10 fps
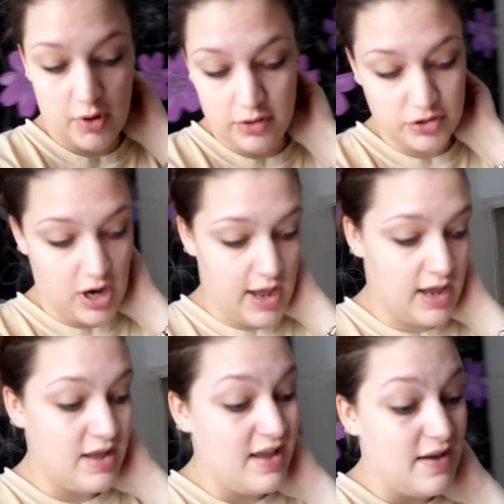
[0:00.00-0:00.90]
put on the
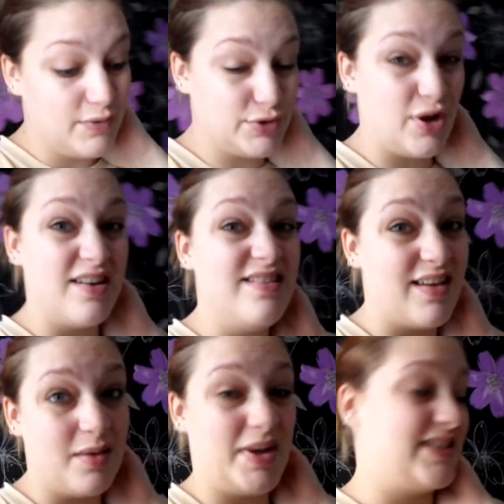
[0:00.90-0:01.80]
dryer. I've also got
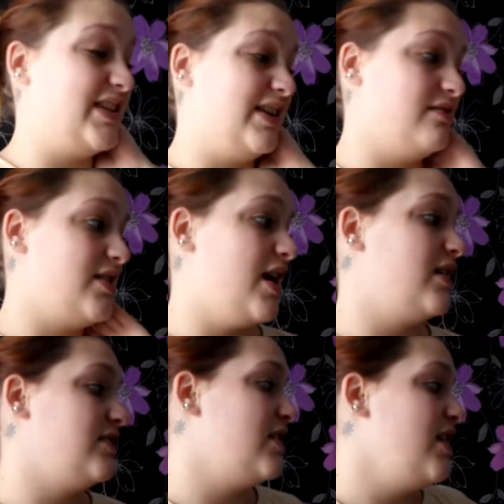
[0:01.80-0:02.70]
another basket
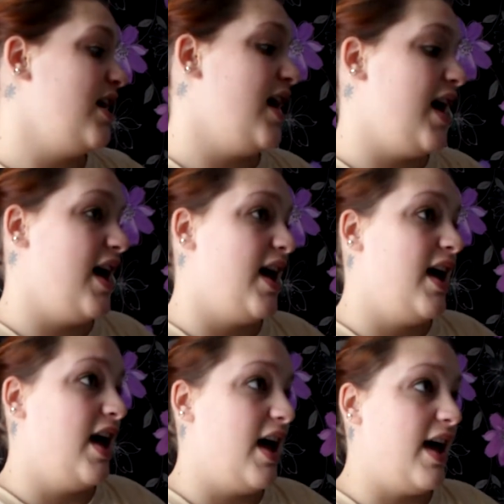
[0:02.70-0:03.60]
downstairs.
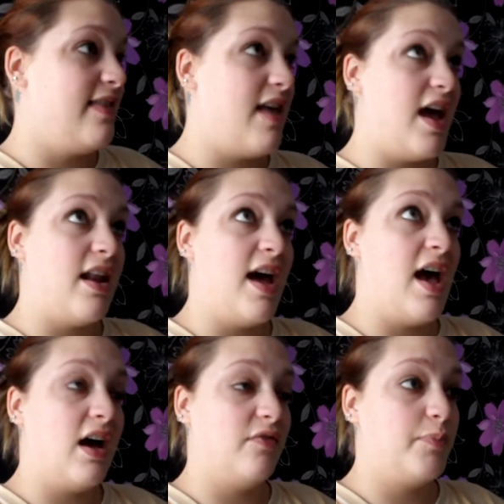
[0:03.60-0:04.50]
And then I
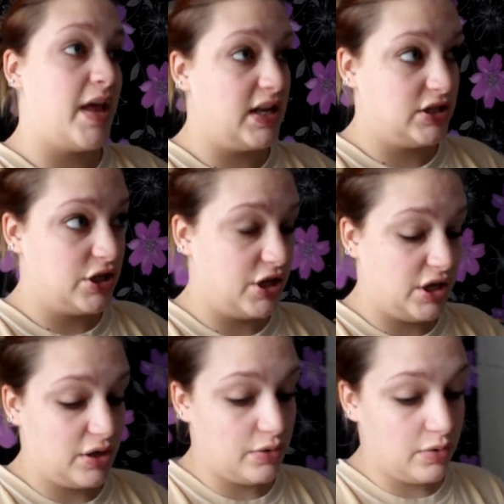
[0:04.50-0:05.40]
have bedding to
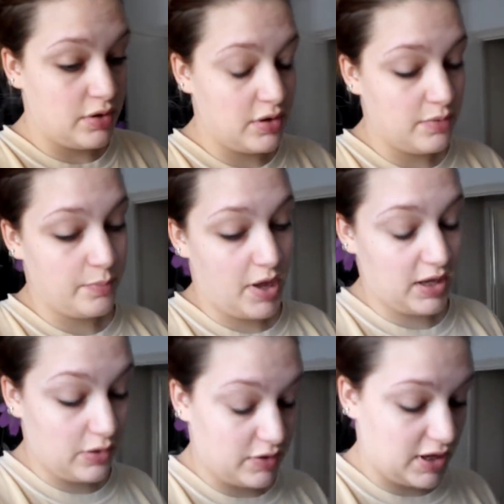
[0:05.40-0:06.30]
do, but
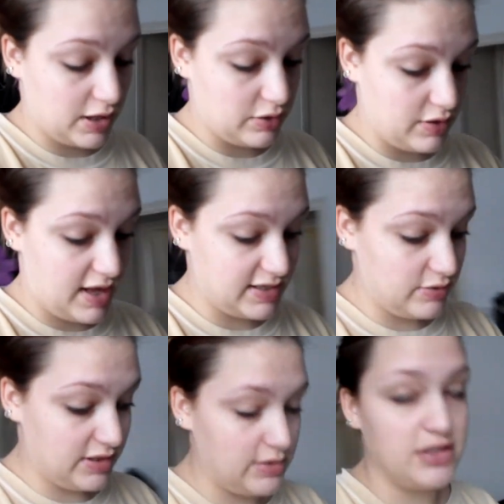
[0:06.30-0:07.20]
I don't think I can do that
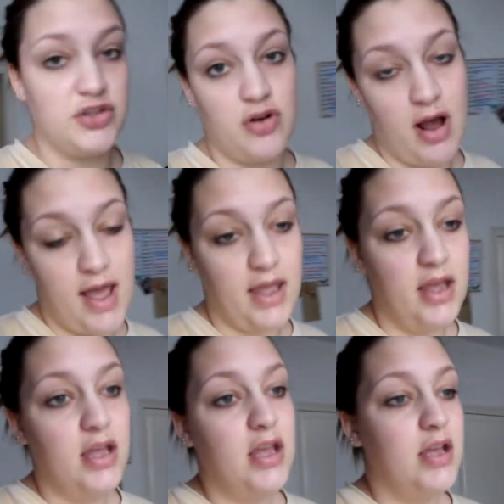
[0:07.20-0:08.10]
until this is dry
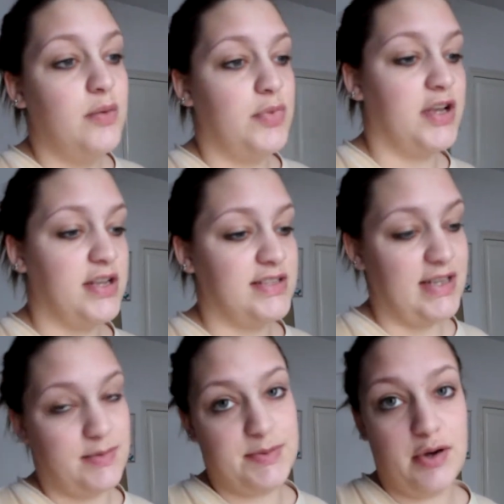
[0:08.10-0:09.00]
because
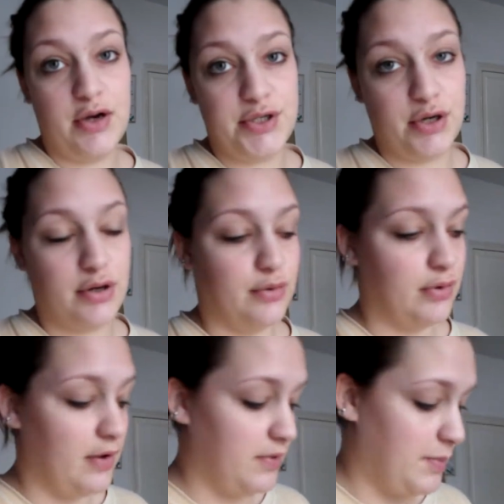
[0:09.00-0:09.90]
Liam spilled hot chocolate
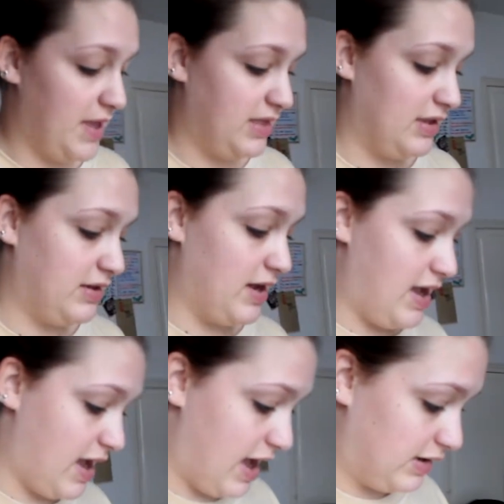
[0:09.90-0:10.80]
all over the bed the other
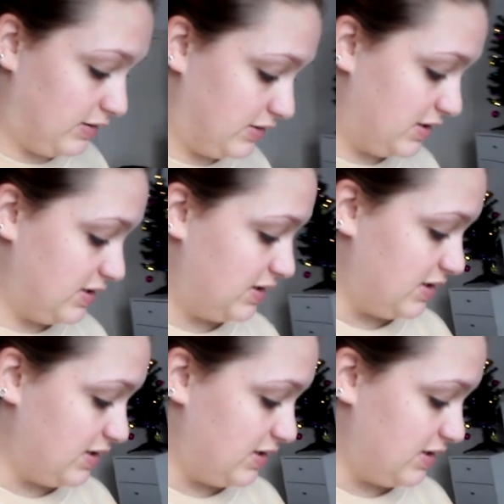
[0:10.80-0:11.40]
night and